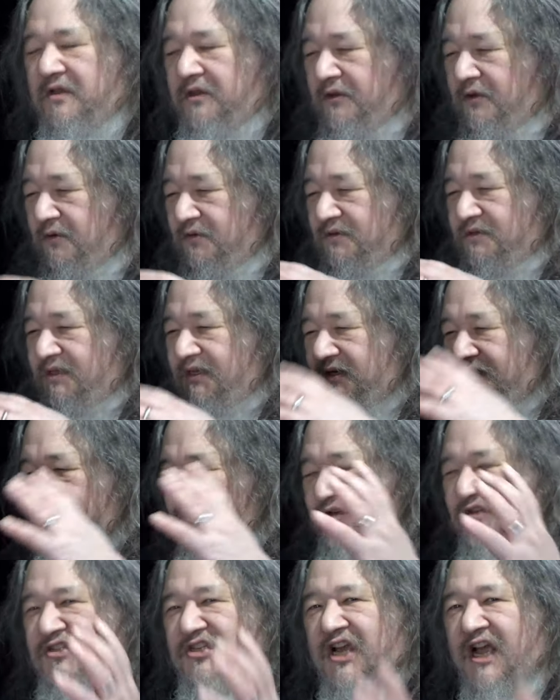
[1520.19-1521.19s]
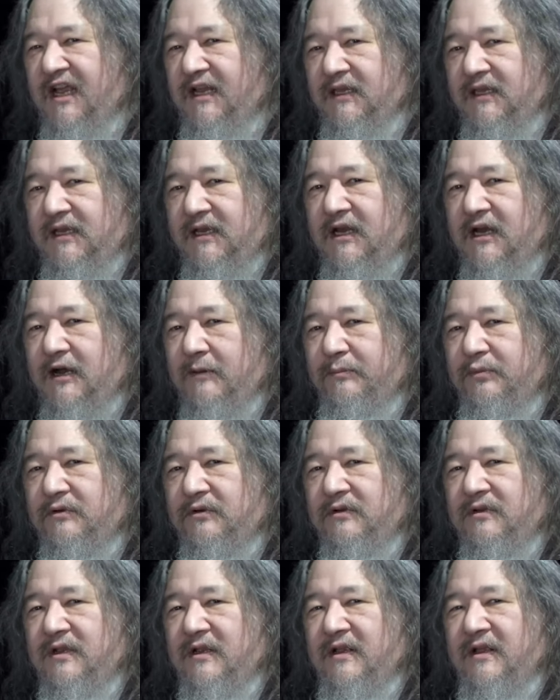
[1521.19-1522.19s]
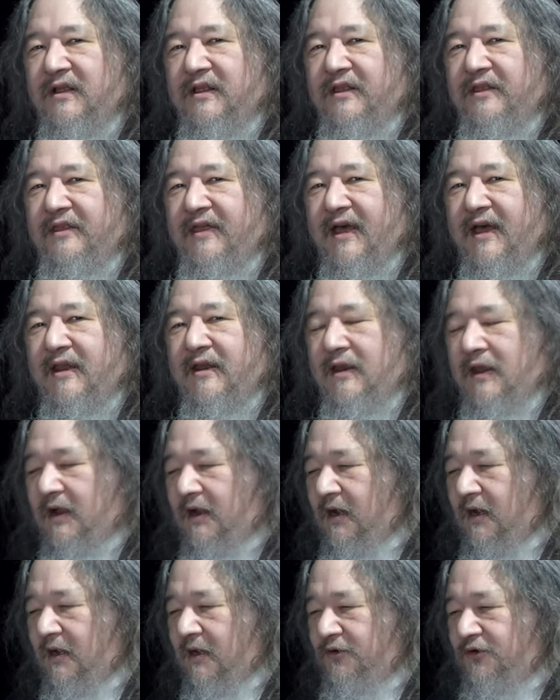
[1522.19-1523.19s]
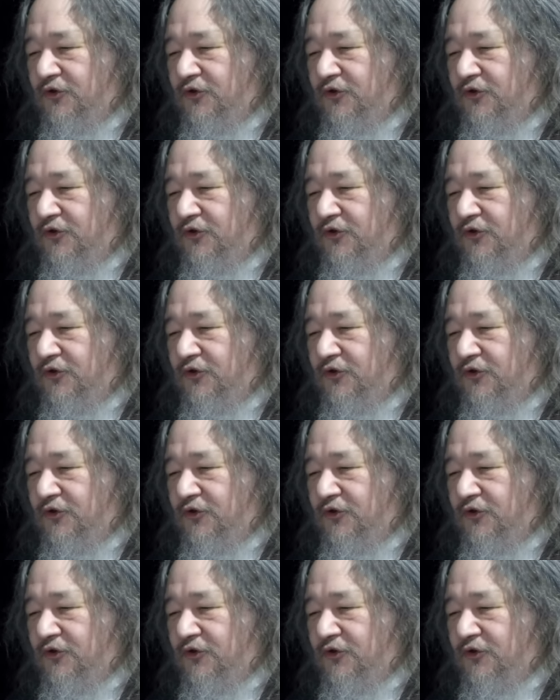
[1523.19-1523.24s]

Those things are tightly coupled that uh,